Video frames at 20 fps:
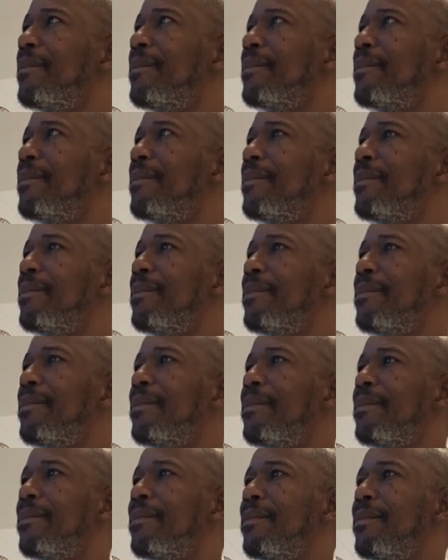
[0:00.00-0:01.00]
when is the
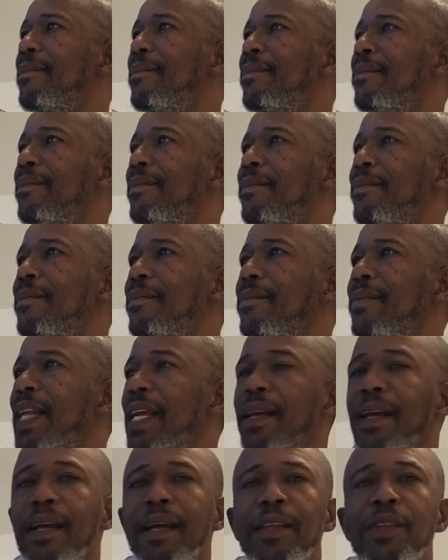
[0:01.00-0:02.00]
movie night going to be?
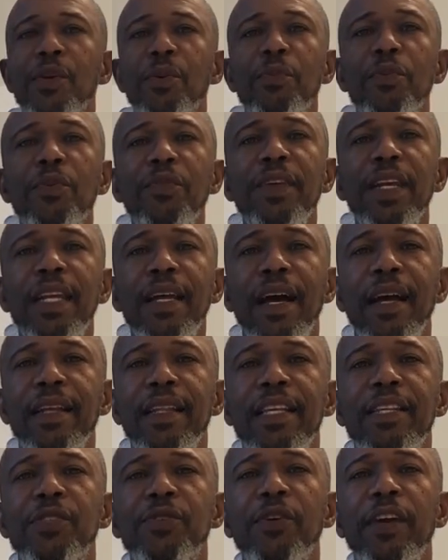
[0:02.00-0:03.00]
The movie
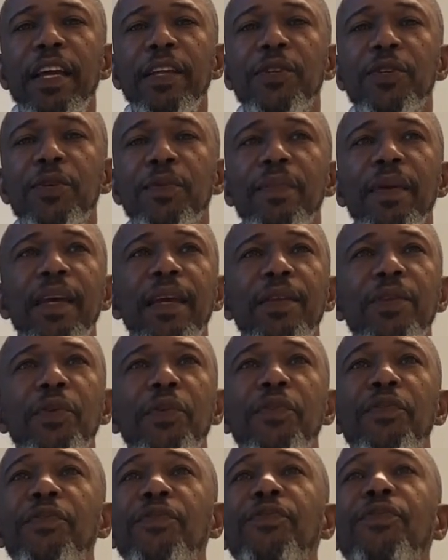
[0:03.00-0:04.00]
night is going to be
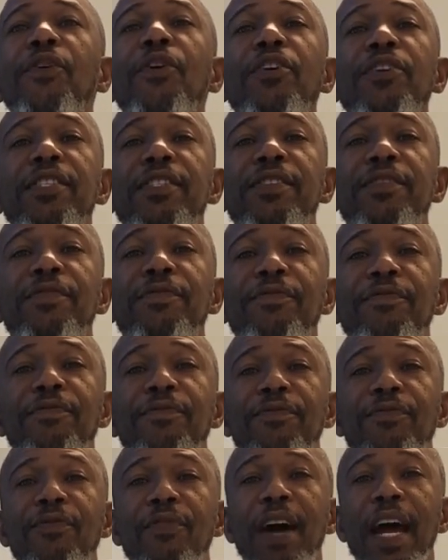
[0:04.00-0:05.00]
the first
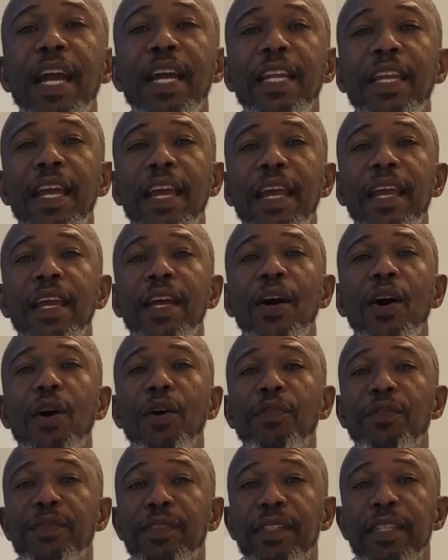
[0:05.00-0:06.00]
Friday
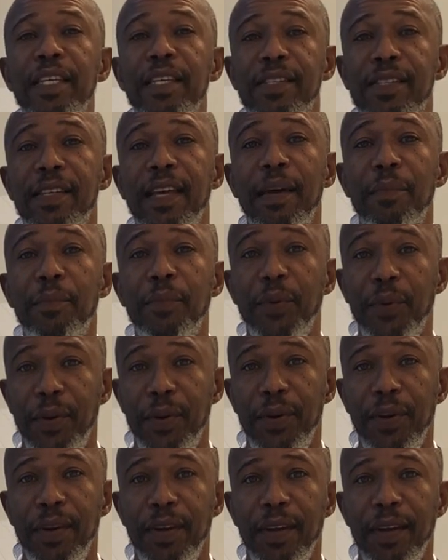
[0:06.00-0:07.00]
of December.
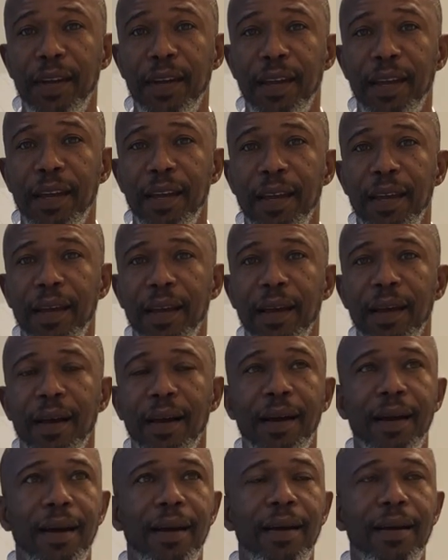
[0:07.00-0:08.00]

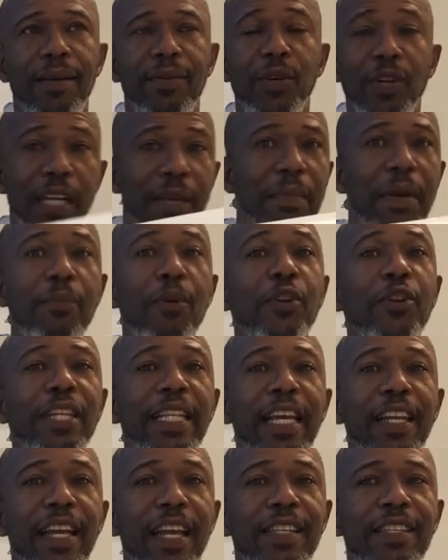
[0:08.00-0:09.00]
Uh, don't remember the
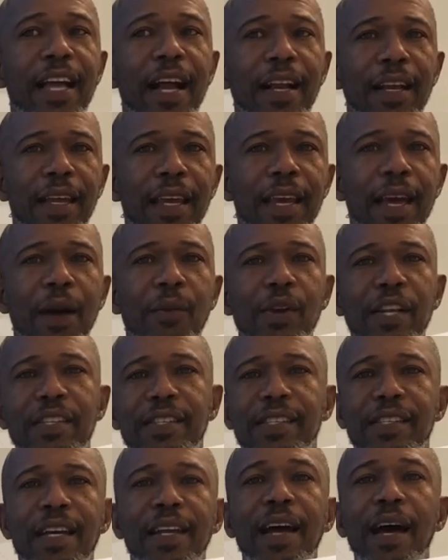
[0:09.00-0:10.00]
date exactly, I will
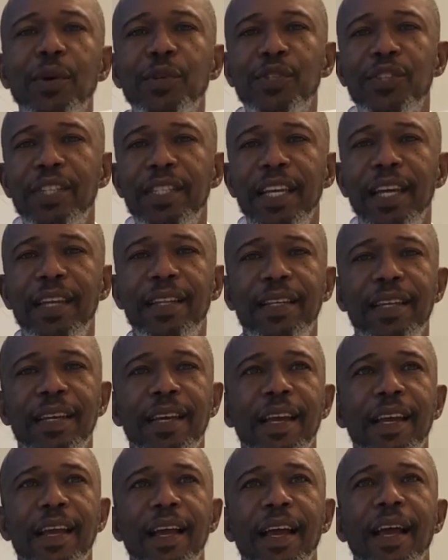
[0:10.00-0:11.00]
send out the date.
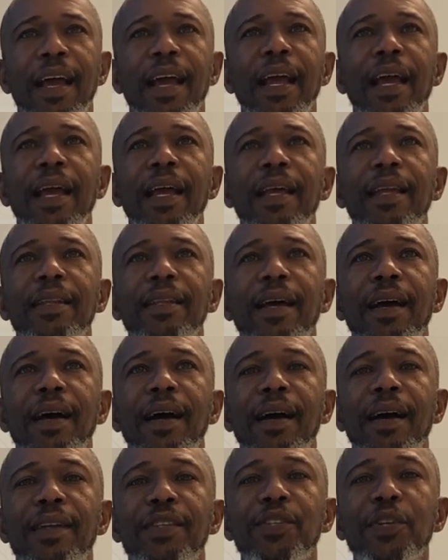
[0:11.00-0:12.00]
And
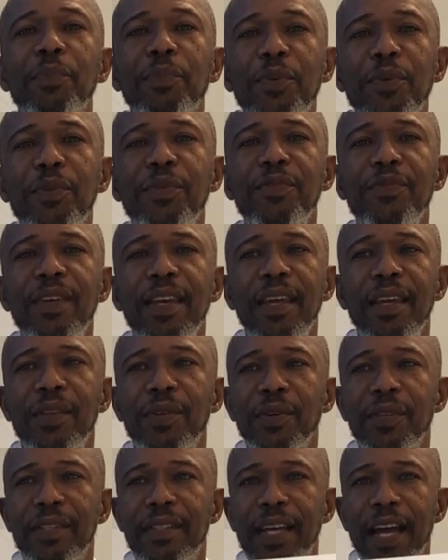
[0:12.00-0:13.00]
uh, the movie,
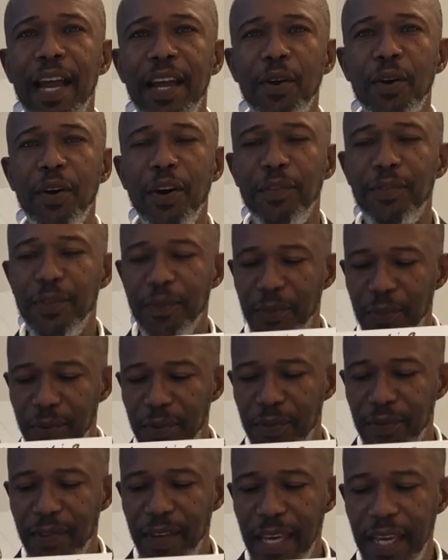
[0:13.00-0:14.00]
the title of the
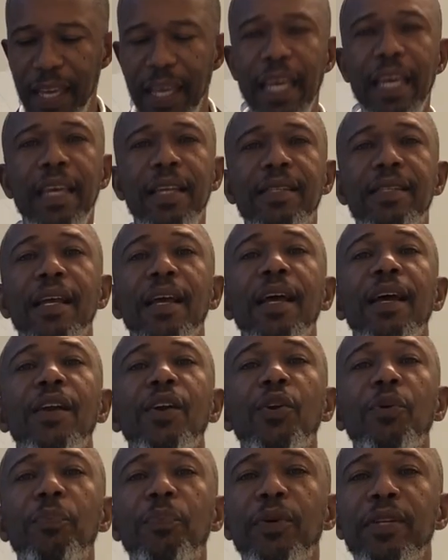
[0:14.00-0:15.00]
movie is
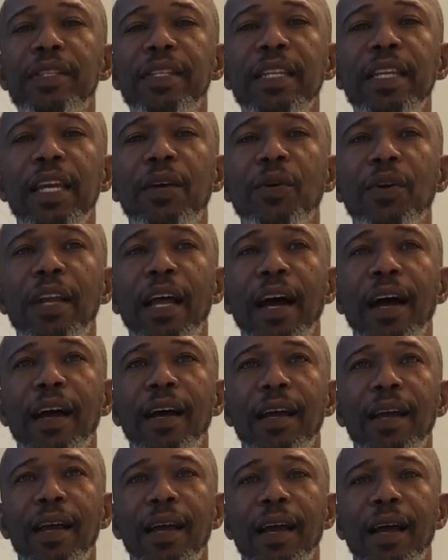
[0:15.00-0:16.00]
Le Petit Nicolas.
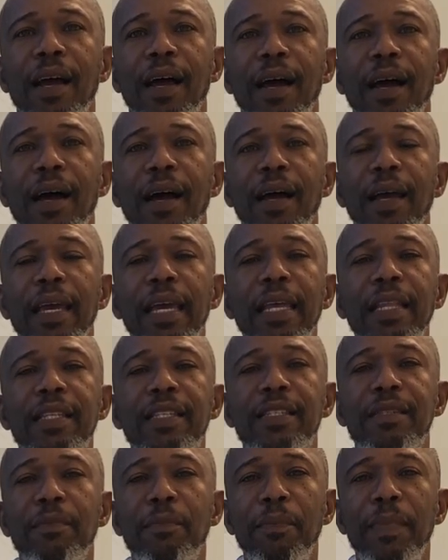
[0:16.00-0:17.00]
Uh, it,
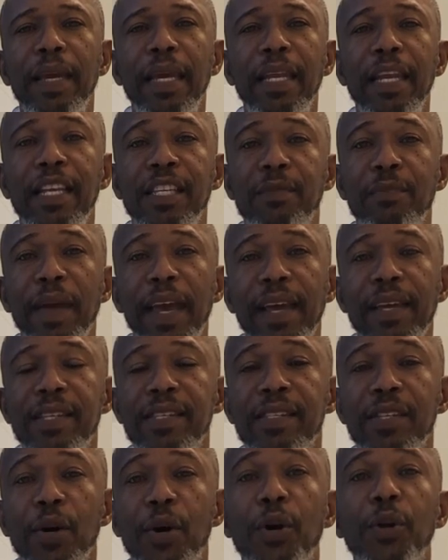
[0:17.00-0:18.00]
it is
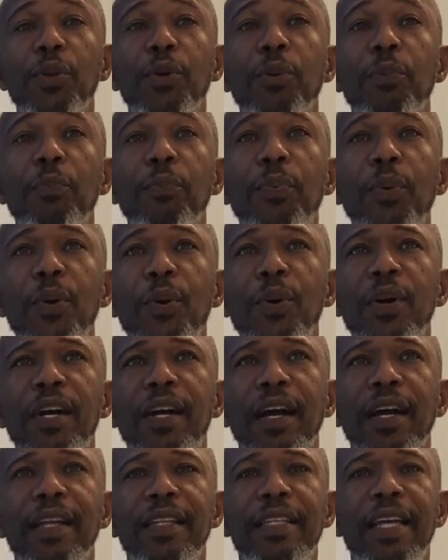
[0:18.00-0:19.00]
based on a
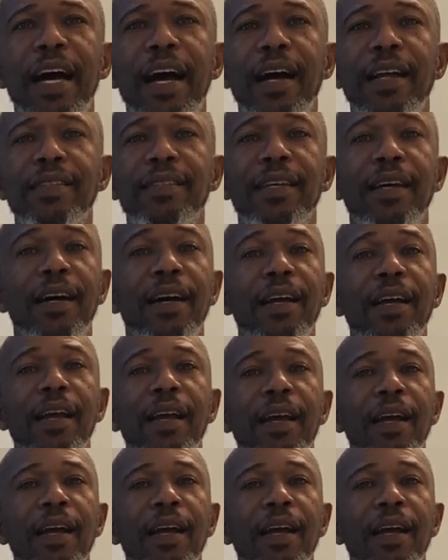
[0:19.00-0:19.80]
book that uh,